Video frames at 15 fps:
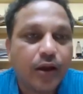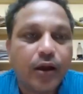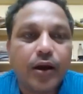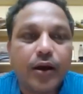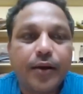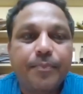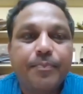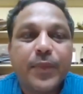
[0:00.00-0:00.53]

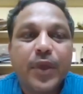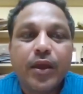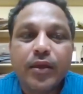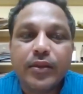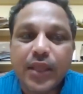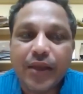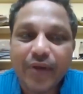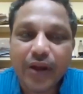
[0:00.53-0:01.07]
uh,
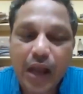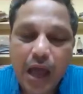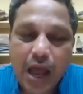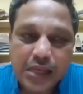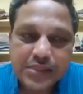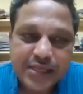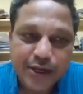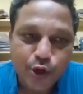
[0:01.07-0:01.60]
they will
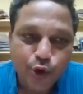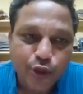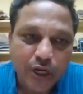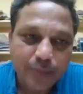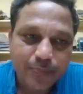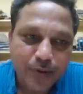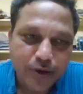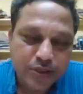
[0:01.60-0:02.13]
ask a
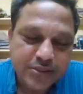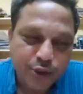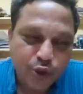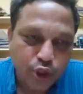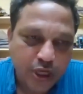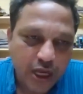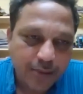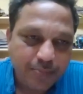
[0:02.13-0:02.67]
neutral person
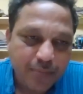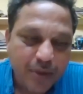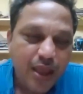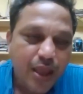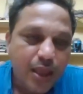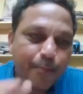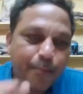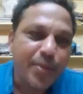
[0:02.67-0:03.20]
to come,
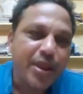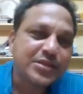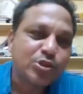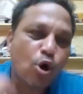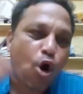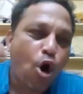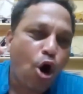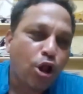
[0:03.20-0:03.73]

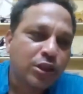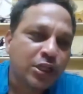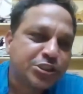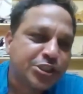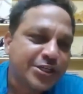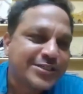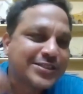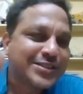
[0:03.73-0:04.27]
mix all the
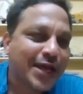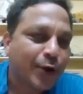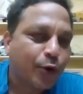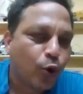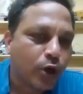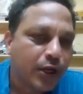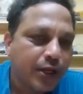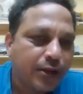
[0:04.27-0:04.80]
chits
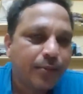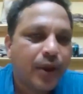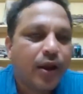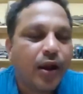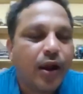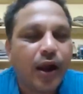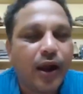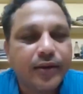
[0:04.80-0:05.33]
thoroughly,
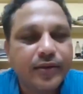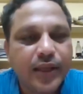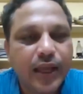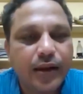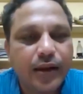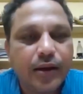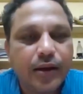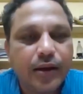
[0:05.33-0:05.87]
and
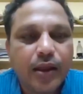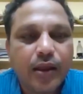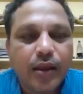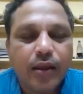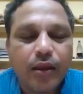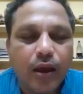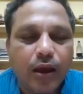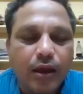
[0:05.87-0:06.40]
then
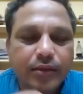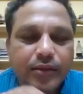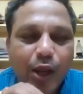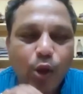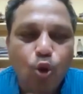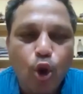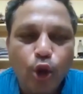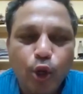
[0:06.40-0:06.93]

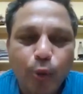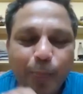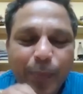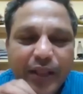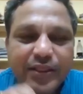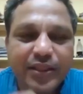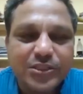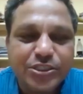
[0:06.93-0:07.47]
they are going to
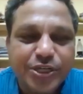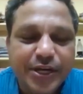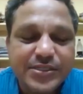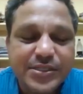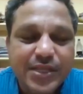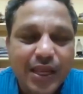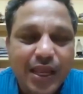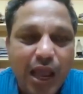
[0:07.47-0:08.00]
pick the
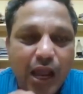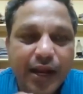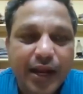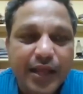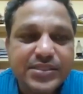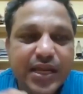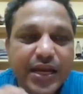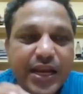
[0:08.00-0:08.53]
chits
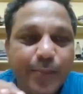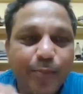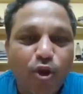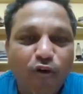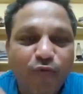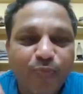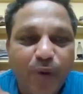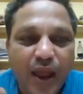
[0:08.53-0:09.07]
against the number
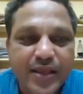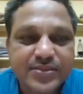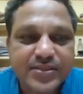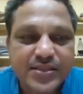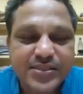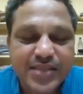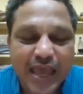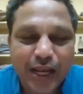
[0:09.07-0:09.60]
of
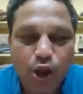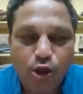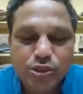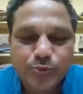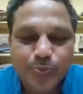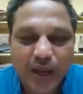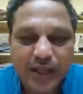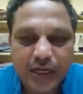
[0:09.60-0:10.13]
prizes
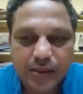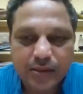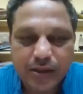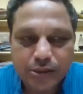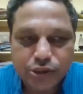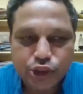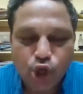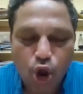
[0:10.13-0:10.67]
announced by the
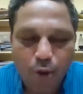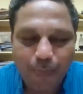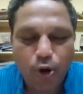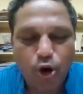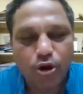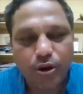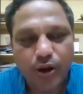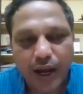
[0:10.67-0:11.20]
shop
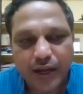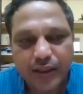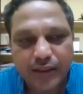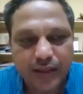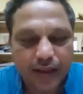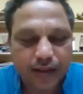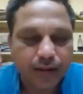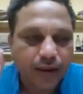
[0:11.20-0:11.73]
or
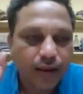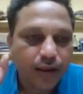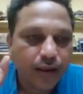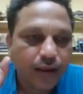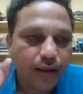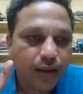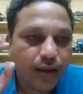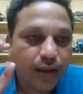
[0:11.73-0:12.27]
anything.
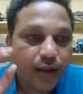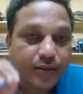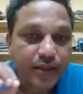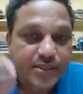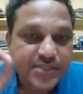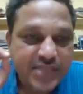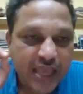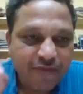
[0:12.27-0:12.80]

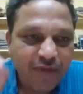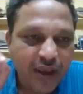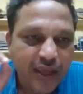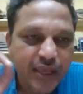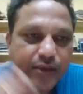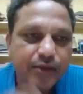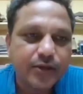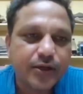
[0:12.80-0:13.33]
The same way
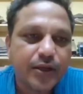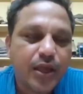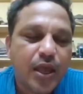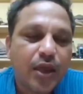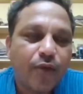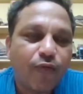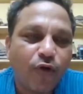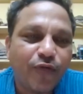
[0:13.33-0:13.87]
here,
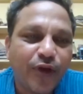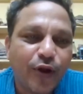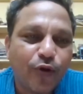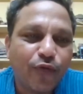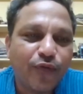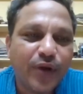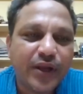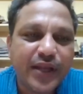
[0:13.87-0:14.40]
what we
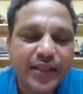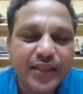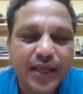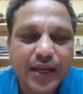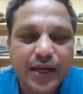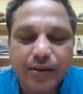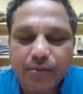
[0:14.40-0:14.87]
do, we take